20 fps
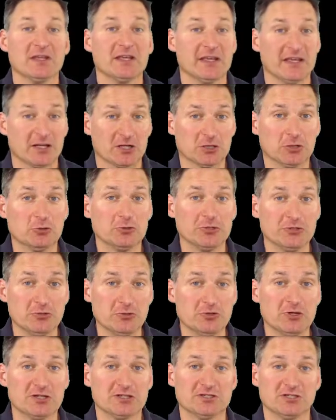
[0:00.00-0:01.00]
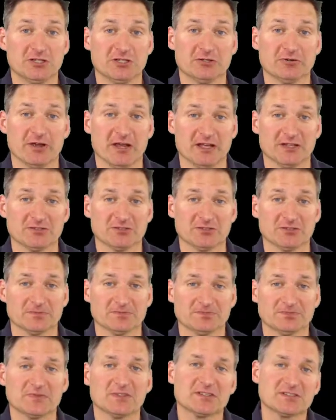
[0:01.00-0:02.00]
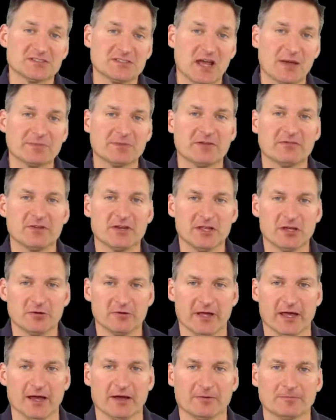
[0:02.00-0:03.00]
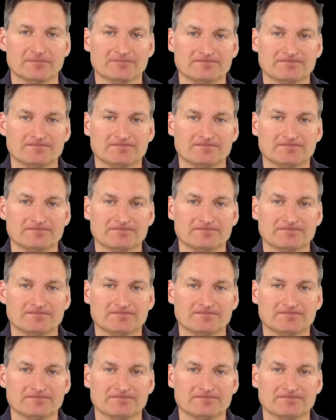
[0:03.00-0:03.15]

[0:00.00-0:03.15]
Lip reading: Include units in your answer. Stop the video now.